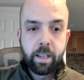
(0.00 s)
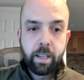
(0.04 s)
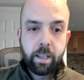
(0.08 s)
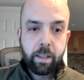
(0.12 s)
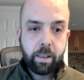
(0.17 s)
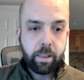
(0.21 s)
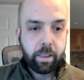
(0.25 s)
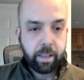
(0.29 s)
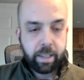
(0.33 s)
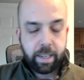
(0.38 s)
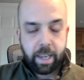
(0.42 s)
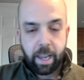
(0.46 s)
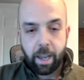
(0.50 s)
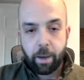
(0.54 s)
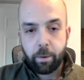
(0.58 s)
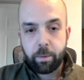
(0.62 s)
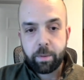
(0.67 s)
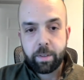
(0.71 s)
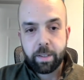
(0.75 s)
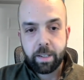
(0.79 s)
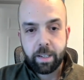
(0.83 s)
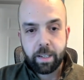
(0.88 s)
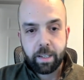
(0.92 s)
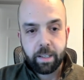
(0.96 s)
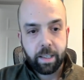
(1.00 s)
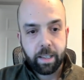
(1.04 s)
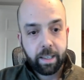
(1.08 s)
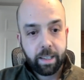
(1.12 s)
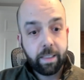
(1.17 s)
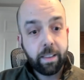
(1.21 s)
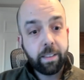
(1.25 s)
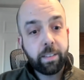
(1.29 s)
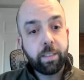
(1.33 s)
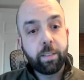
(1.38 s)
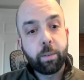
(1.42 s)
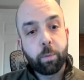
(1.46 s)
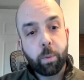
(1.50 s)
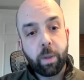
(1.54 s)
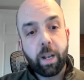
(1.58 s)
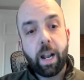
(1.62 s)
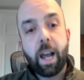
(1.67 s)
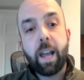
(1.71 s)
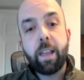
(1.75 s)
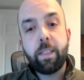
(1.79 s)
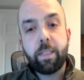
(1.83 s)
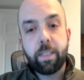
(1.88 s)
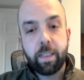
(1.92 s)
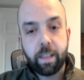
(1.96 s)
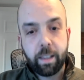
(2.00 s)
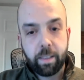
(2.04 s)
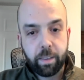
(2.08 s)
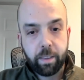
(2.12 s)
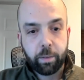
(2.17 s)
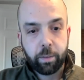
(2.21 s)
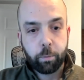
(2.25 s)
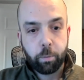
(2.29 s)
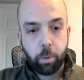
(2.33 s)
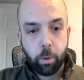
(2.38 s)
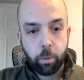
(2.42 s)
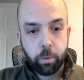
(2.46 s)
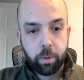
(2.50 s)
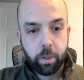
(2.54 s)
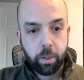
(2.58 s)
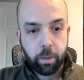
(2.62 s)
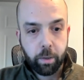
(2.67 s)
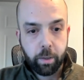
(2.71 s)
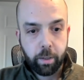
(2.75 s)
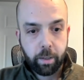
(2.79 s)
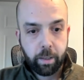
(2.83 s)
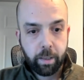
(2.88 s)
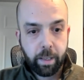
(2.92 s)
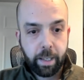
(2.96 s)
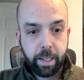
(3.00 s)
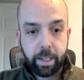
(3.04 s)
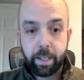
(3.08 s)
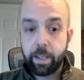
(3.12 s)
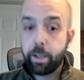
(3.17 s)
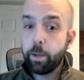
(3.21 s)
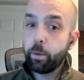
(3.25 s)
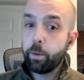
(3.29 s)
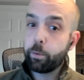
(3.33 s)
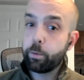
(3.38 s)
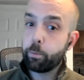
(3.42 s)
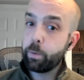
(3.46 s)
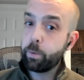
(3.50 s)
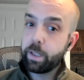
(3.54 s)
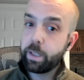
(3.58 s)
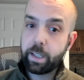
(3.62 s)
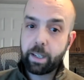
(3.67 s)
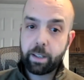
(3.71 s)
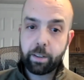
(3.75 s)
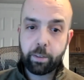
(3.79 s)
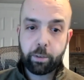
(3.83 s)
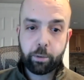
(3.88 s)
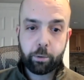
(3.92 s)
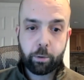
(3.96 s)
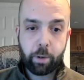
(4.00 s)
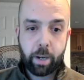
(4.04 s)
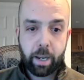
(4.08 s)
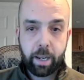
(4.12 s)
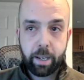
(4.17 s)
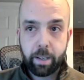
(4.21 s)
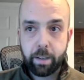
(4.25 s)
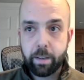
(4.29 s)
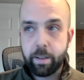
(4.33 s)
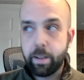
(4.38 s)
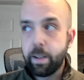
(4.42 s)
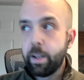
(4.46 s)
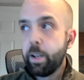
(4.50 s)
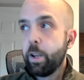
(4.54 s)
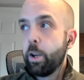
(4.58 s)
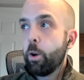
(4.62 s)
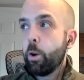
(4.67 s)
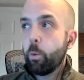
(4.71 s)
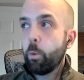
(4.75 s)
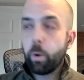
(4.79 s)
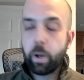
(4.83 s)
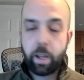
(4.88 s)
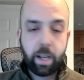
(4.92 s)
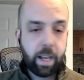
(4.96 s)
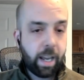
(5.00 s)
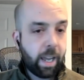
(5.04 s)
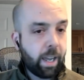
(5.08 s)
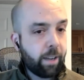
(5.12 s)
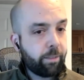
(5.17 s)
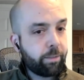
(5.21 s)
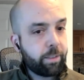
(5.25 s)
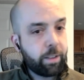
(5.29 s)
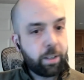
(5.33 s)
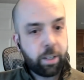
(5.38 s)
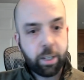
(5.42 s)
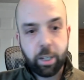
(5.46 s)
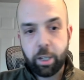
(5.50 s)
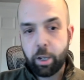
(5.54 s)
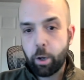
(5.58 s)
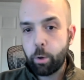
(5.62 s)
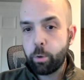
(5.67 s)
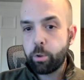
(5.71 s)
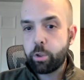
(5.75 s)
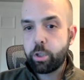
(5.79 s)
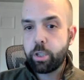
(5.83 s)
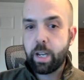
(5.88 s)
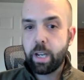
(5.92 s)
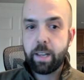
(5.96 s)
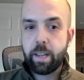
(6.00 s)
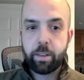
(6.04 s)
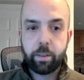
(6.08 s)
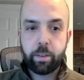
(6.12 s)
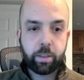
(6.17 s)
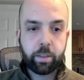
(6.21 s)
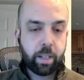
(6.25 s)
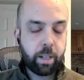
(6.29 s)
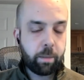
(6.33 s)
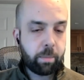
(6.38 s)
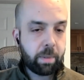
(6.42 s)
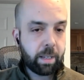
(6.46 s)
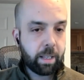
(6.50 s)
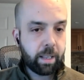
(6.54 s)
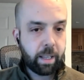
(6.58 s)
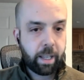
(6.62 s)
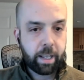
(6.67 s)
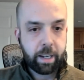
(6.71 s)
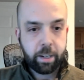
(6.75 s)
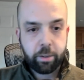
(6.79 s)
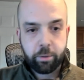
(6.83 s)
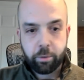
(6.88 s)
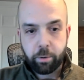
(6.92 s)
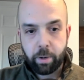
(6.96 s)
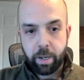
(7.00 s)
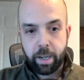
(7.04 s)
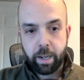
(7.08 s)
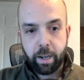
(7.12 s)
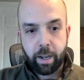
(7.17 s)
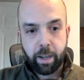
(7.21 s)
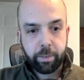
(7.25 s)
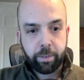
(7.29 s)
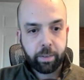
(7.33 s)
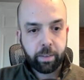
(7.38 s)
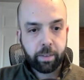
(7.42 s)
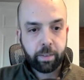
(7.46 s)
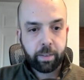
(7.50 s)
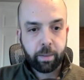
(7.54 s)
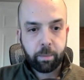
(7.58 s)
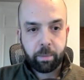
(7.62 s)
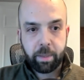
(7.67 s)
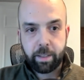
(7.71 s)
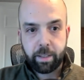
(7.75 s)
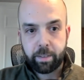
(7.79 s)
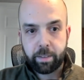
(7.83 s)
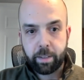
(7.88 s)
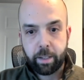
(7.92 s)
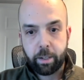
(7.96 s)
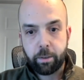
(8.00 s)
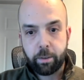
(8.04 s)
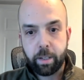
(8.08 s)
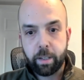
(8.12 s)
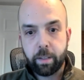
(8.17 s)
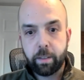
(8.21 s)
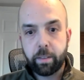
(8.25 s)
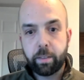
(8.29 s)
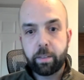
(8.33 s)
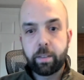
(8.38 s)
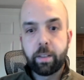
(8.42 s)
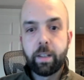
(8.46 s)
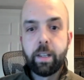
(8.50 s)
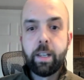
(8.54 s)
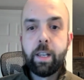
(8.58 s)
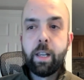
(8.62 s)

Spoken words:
the county, like, this is what I think this road could look like. It's really constrained. We're going to have to negotiate. There's going to be a lot of trade-offs in some of these areas,